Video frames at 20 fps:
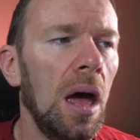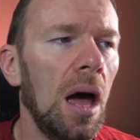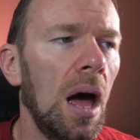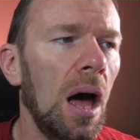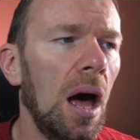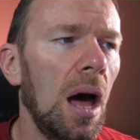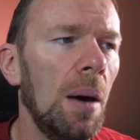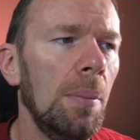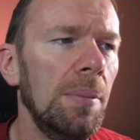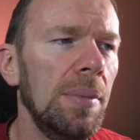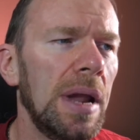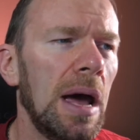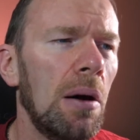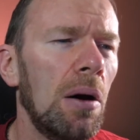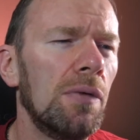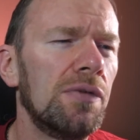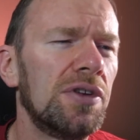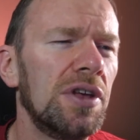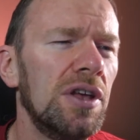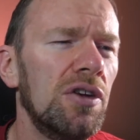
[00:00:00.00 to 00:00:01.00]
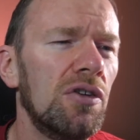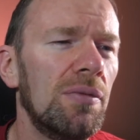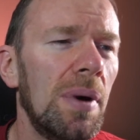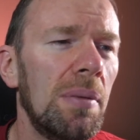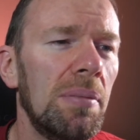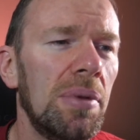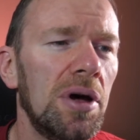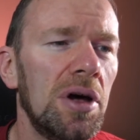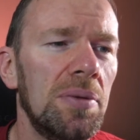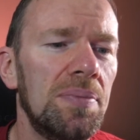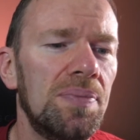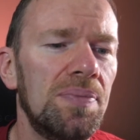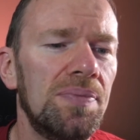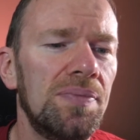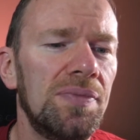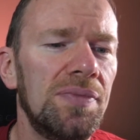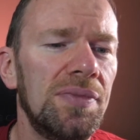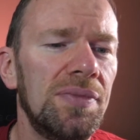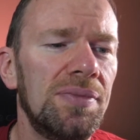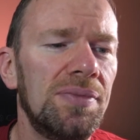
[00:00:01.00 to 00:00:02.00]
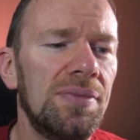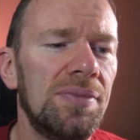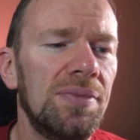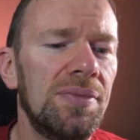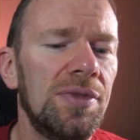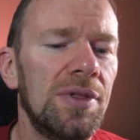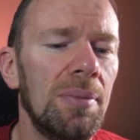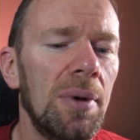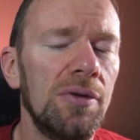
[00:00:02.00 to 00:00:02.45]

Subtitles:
Now, obviously, you remember the